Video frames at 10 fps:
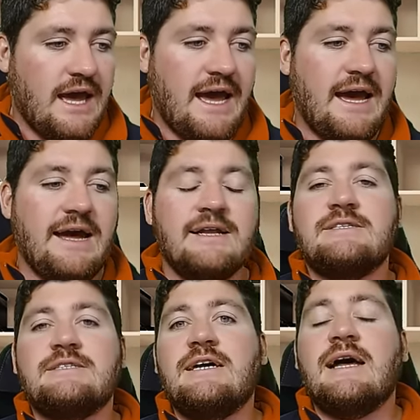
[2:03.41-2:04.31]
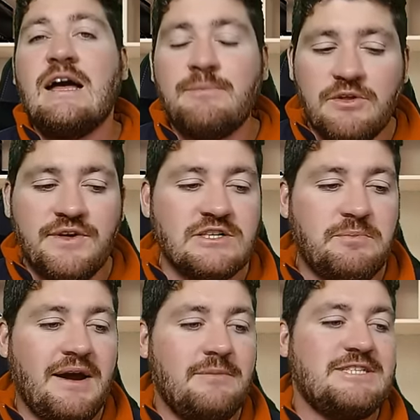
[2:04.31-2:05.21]
And uh, a couple of things
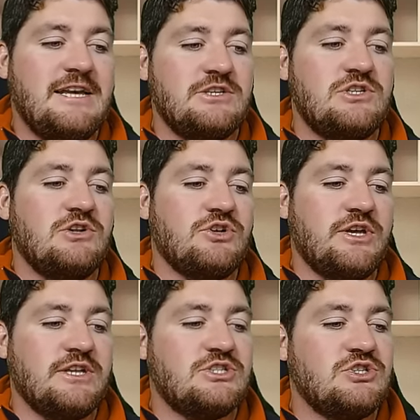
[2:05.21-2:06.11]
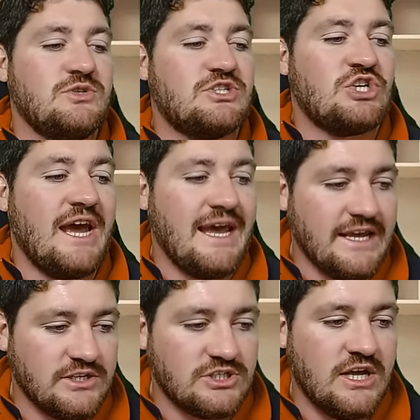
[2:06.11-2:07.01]
apparently potentially looking to
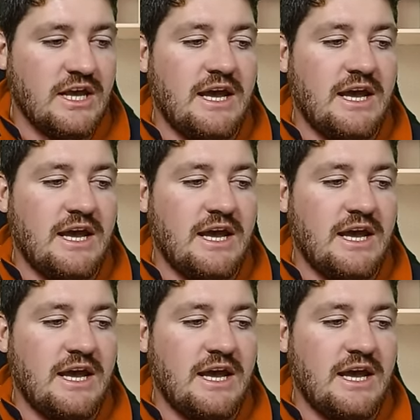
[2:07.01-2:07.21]
change.